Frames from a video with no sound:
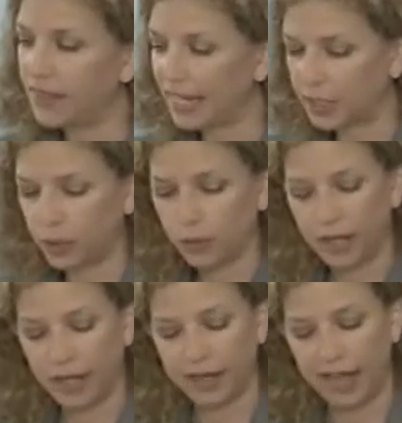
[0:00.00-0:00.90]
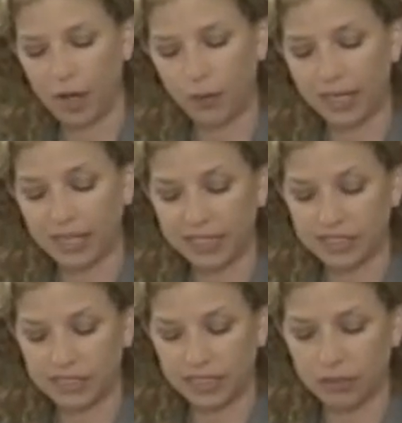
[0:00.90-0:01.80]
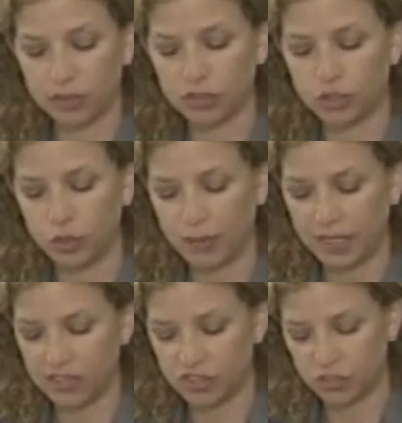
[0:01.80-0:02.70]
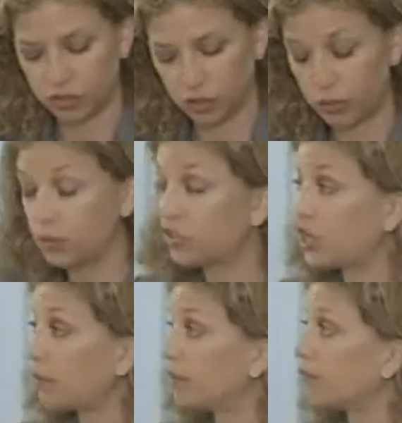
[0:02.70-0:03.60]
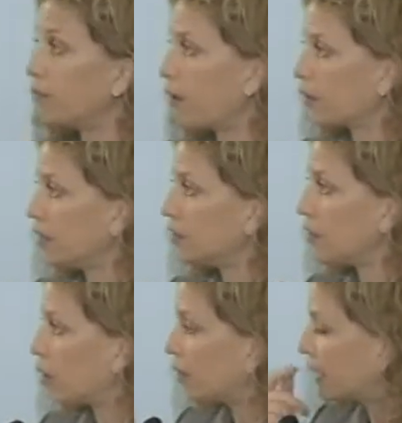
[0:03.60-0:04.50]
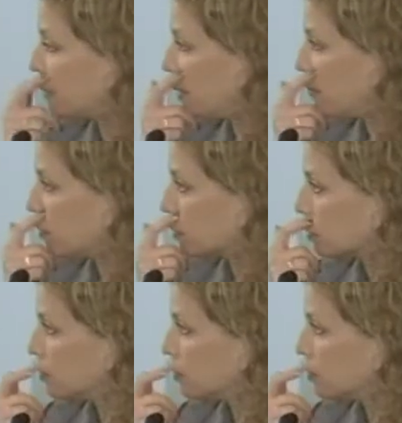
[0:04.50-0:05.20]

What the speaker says: Thank you, and now I'd like to yield 2 minutes to the gentleman from Maryland, our ranking member,